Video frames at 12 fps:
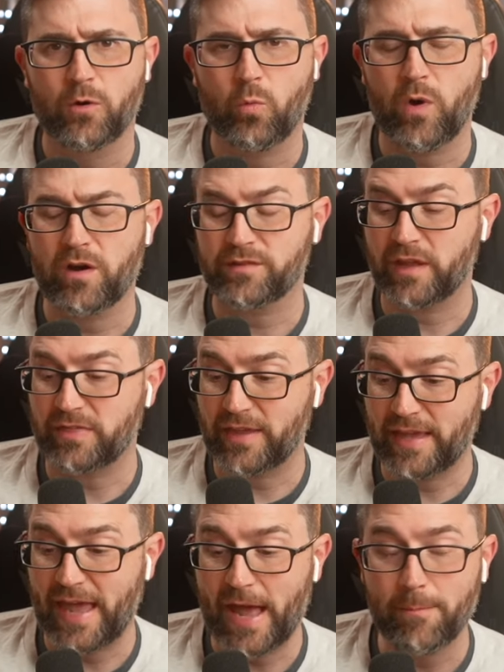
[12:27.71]
where it's like the
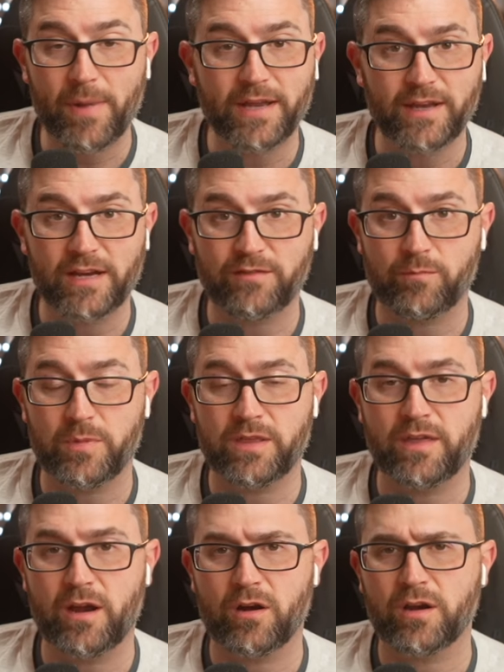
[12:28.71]
cat might not even be
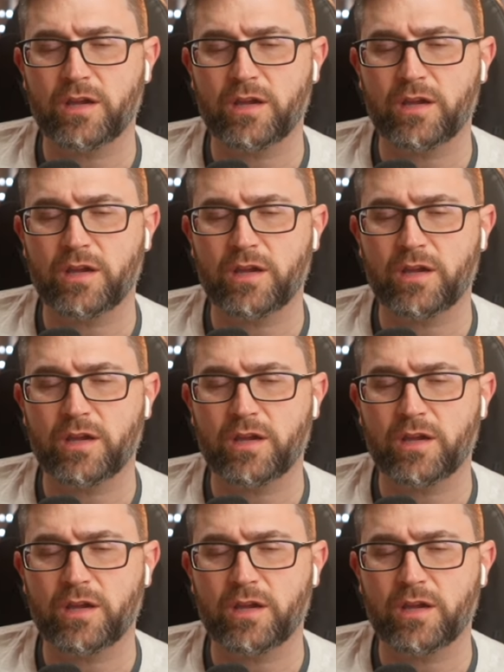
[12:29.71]
there.